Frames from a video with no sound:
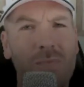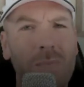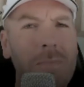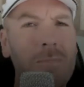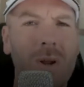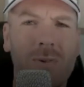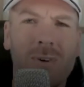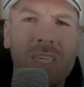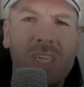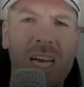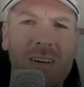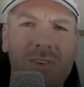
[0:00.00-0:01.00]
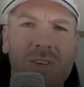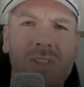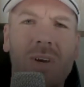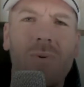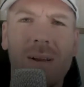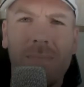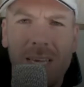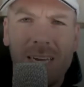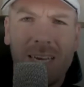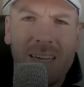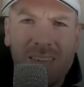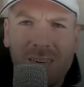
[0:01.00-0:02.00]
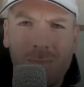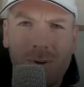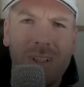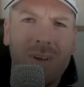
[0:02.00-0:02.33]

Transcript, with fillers: If people want to reach out to you, they want to be a customer,